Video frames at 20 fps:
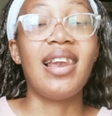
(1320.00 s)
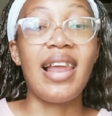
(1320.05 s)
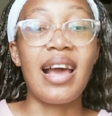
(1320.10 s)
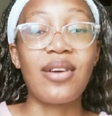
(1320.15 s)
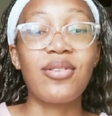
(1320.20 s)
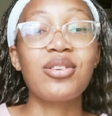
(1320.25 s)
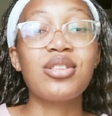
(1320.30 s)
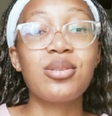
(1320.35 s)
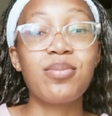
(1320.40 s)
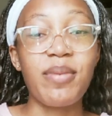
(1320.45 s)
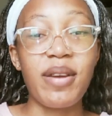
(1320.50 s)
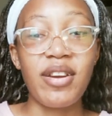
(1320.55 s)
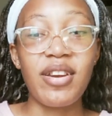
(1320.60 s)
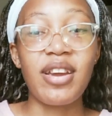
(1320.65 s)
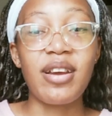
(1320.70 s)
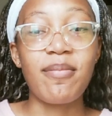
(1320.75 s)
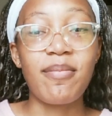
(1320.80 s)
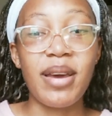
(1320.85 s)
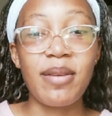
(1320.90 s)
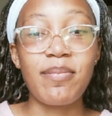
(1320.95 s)
Language
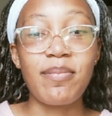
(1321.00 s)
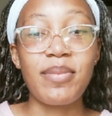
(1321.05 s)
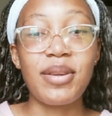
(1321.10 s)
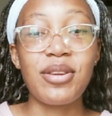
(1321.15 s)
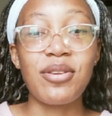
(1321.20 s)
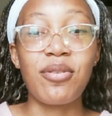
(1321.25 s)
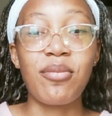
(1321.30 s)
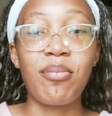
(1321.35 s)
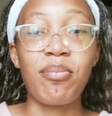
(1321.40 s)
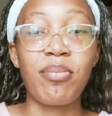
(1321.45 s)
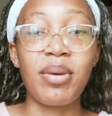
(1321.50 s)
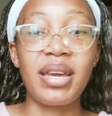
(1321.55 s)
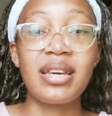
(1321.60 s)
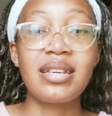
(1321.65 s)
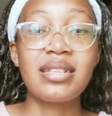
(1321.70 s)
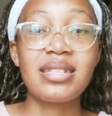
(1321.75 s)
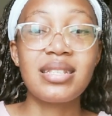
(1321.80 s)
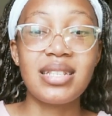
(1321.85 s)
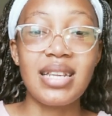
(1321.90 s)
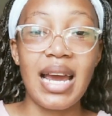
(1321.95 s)
barrier might be your
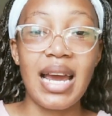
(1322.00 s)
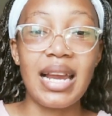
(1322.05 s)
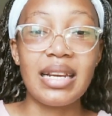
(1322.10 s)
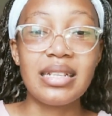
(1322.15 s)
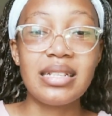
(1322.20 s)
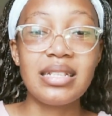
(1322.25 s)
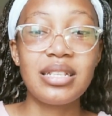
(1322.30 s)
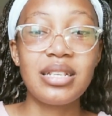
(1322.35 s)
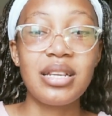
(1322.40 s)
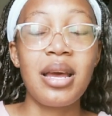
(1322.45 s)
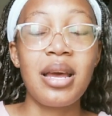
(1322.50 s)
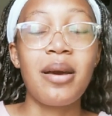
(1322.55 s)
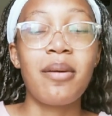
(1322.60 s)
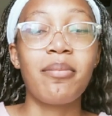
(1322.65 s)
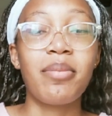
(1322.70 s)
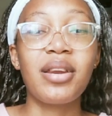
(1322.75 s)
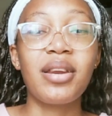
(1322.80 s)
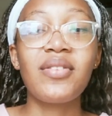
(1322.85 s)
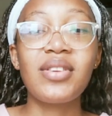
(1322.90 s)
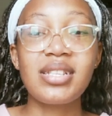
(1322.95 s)
biggest challenge,
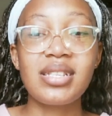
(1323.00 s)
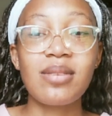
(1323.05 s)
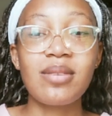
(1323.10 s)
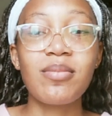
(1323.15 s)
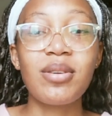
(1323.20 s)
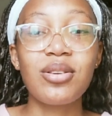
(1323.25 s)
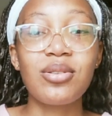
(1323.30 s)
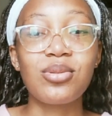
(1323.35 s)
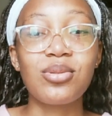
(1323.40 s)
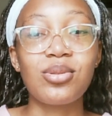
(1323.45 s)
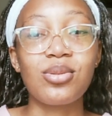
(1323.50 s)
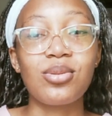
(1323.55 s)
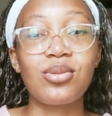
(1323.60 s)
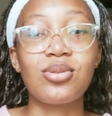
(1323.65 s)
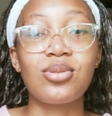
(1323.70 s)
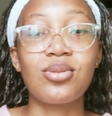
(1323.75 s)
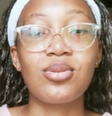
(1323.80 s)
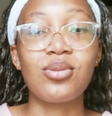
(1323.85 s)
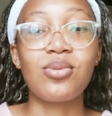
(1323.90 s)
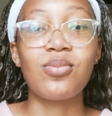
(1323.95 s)
but if you're someone who's
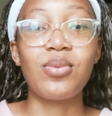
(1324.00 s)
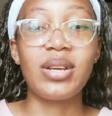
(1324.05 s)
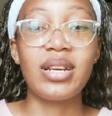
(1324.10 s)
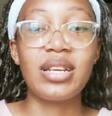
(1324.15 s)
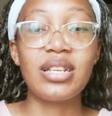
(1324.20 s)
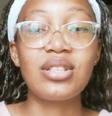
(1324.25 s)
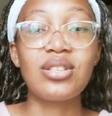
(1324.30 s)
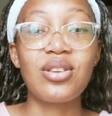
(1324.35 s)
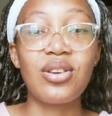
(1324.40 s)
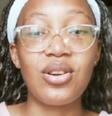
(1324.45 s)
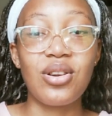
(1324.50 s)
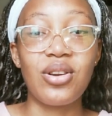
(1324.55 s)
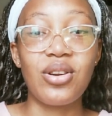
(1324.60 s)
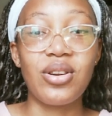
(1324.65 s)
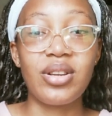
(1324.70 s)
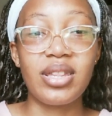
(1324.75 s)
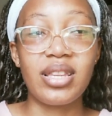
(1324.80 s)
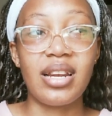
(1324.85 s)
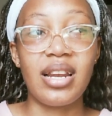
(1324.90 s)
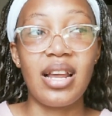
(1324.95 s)
also willing to
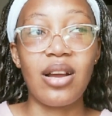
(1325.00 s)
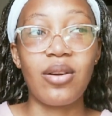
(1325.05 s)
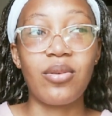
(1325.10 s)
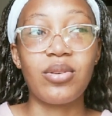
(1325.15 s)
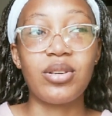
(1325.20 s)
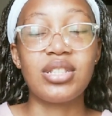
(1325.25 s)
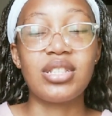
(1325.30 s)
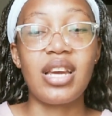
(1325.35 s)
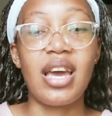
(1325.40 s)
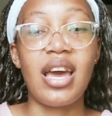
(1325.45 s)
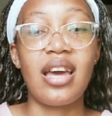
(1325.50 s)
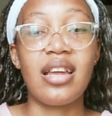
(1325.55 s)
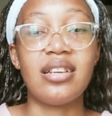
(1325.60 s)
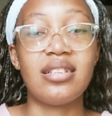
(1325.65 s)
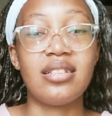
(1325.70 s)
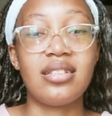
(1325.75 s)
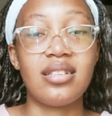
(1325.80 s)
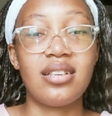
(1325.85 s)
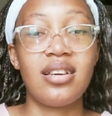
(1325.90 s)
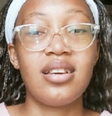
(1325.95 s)
learn the language
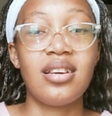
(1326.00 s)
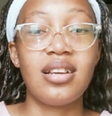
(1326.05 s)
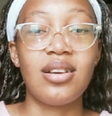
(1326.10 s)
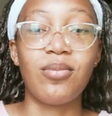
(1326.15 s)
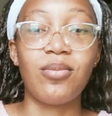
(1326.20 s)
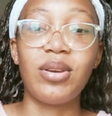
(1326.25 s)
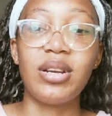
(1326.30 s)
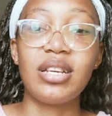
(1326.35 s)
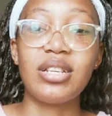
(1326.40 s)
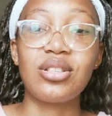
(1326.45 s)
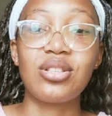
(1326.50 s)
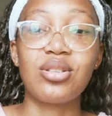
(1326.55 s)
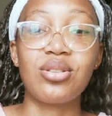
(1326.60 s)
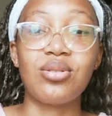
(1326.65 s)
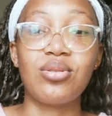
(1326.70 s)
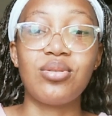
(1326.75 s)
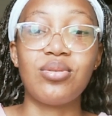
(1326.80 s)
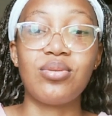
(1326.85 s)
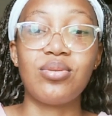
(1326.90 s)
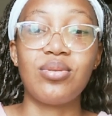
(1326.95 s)
and willing
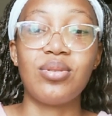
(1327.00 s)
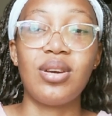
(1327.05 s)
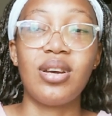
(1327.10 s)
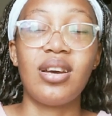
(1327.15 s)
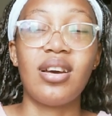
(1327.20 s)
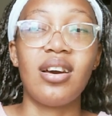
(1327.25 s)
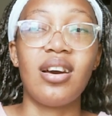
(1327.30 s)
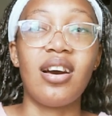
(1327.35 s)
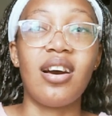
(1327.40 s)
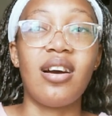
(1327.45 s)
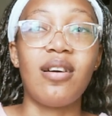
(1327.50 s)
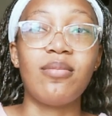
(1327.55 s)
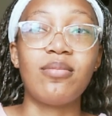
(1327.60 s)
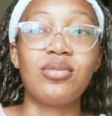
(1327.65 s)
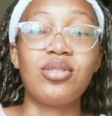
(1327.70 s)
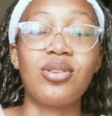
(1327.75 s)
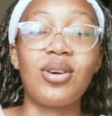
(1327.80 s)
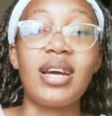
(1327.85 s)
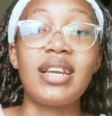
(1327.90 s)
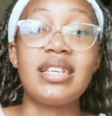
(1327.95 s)
to
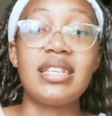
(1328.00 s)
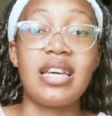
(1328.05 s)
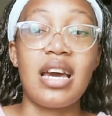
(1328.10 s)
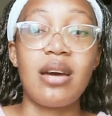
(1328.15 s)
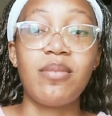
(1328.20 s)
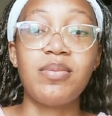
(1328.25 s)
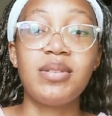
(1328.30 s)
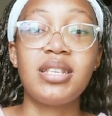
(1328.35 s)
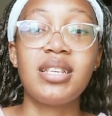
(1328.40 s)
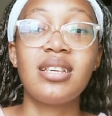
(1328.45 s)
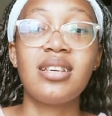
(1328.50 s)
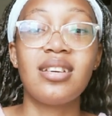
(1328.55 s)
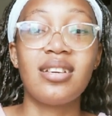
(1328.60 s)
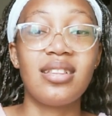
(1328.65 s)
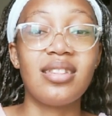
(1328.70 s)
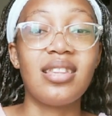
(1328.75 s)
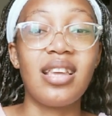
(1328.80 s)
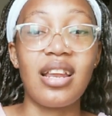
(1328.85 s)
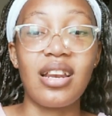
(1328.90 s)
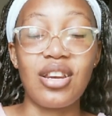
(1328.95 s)
adapt,
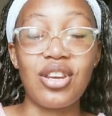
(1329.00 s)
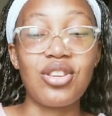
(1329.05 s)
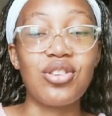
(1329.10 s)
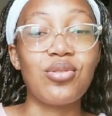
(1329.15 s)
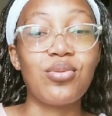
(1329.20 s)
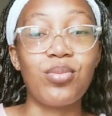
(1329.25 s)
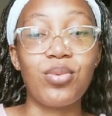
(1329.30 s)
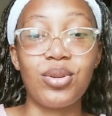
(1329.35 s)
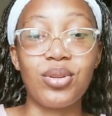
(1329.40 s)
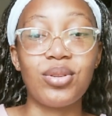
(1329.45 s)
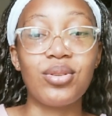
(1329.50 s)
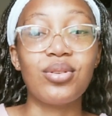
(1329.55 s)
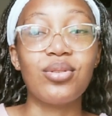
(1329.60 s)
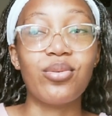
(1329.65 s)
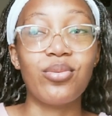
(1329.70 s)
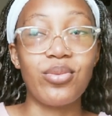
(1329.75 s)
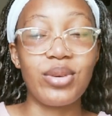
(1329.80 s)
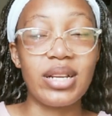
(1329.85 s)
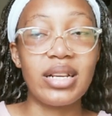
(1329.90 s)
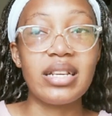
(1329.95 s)
then you will
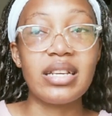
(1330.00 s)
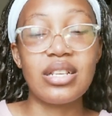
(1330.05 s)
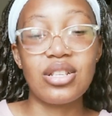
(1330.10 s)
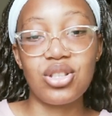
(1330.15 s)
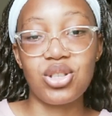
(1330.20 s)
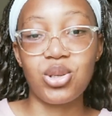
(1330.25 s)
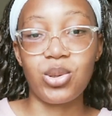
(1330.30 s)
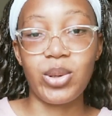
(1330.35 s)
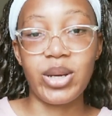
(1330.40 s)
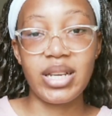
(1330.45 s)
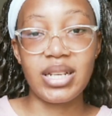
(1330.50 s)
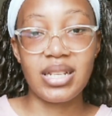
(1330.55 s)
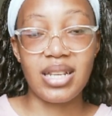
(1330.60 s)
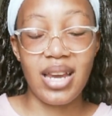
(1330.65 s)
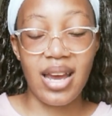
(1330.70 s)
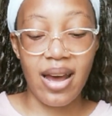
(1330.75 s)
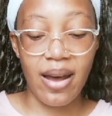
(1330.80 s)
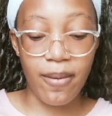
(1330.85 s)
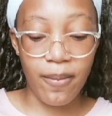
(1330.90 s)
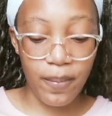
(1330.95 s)
really enjoy it
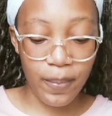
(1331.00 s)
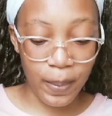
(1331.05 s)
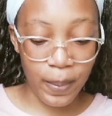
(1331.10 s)
here.